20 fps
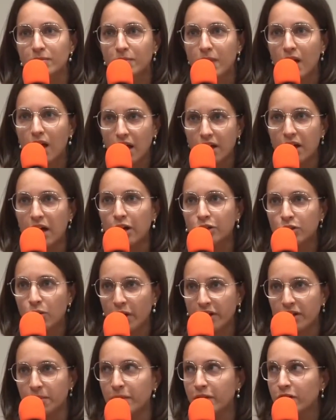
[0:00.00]
cut out
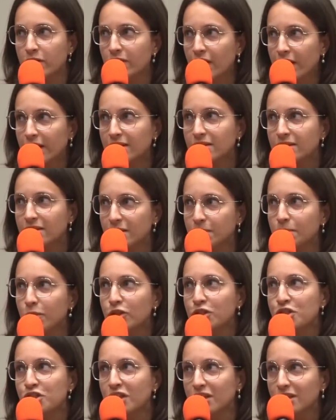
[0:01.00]
quite a bit of like the
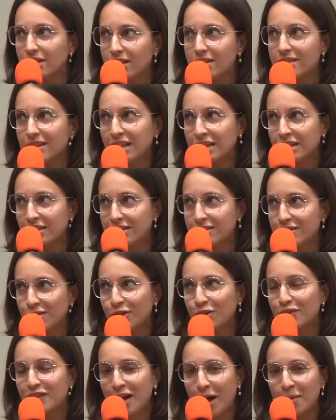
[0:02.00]
bullshit that
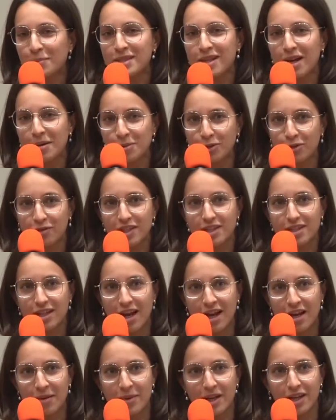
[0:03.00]
sort of comes up over
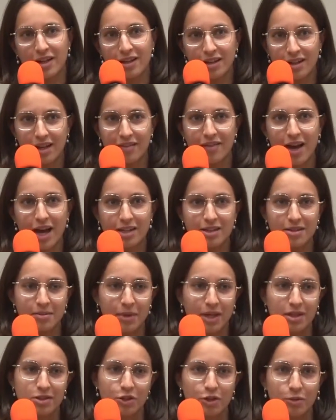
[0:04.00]
time and have had to
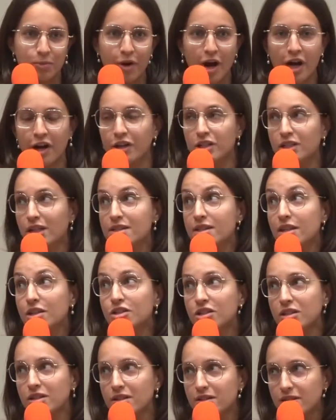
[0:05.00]
make sort of
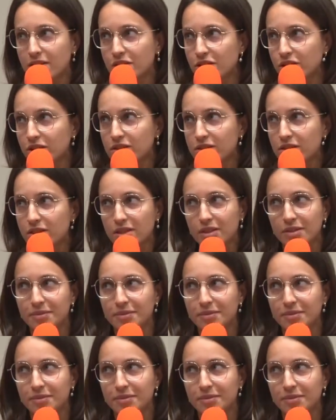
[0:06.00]
prioritization decisions.